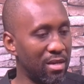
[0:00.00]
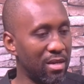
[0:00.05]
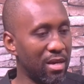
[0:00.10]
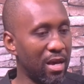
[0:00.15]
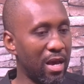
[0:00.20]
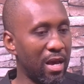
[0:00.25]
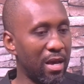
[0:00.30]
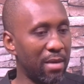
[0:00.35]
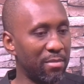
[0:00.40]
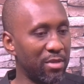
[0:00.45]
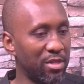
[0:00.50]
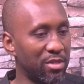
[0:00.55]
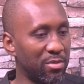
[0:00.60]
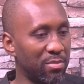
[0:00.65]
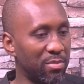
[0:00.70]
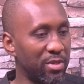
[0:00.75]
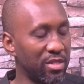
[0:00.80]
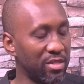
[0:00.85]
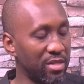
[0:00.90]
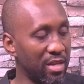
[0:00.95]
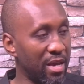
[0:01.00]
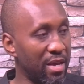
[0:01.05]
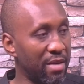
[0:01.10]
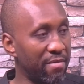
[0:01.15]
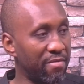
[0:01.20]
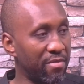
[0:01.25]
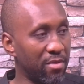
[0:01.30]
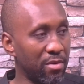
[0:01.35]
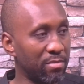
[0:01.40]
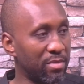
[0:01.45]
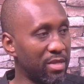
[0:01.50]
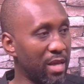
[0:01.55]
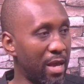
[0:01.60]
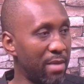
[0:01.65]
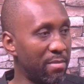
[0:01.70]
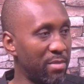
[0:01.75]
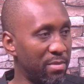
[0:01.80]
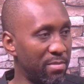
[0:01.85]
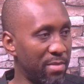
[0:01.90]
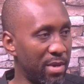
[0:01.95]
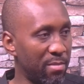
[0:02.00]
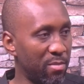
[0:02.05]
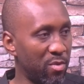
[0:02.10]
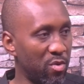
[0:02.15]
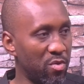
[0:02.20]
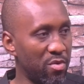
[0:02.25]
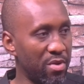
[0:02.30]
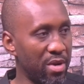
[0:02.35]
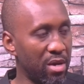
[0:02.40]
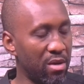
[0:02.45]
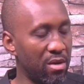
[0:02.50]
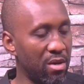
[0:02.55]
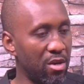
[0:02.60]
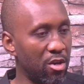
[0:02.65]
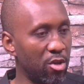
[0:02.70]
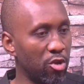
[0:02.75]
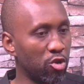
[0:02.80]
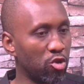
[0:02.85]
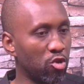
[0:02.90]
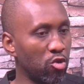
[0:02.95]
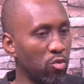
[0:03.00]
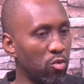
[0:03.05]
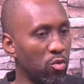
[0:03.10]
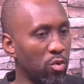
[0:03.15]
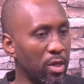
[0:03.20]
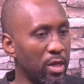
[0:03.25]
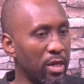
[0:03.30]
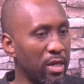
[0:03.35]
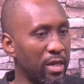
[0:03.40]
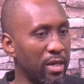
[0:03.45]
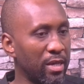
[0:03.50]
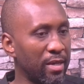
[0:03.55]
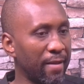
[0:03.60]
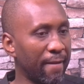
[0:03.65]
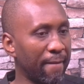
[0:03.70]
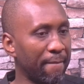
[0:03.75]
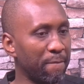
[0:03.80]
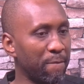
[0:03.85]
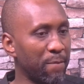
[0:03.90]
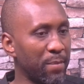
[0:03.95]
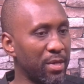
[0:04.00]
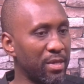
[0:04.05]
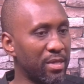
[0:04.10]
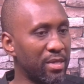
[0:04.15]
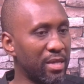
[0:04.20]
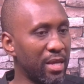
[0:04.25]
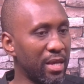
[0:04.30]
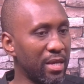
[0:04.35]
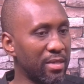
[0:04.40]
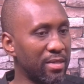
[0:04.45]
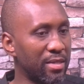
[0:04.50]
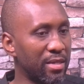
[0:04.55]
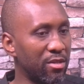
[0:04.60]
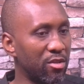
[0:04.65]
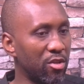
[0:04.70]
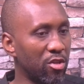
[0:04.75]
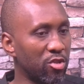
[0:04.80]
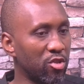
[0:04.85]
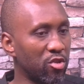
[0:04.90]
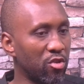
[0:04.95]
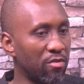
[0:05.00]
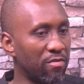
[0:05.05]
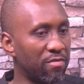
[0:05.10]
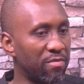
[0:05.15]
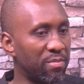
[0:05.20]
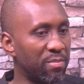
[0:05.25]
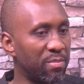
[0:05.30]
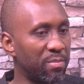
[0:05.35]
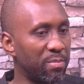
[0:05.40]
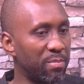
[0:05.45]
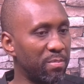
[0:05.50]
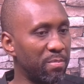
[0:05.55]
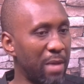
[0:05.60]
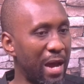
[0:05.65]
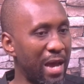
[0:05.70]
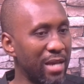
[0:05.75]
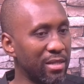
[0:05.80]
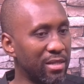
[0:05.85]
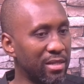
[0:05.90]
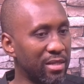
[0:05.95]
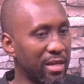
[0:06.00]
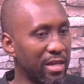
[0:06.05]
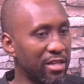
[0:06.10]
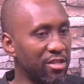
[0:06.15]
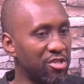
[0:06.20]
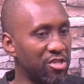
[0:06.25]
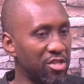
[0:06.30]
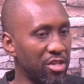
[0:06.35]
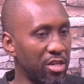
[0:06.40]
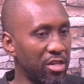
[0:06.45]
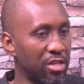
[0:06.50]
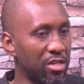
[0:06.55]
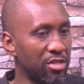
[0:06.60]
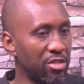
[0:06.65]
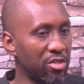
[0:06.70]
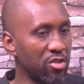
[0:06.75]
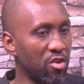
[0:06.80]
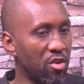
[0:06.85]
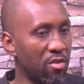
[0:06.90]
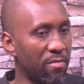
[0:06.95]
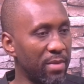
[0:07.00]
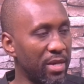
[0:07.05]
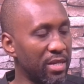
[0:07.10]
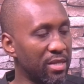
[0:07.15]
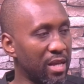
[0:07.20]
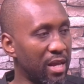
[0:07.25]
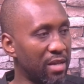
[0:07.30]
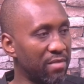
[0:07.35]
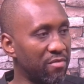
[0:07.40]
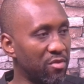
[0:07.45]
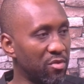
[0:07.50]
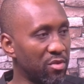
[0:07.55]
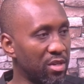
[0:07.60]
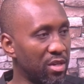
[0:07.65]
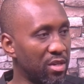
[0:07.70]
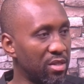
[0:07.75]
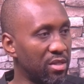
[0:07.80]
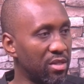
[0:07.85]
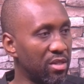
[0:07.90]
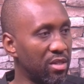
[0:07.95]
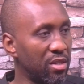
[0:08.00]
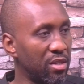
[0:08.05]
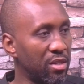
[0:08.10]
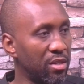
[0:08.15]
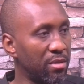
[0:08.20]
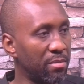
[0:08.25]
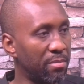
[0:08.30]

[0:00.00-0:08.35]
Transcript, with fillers: Um, it's been there from time immemorial. Yes. So it takes a lot of mindset change, government advocacy,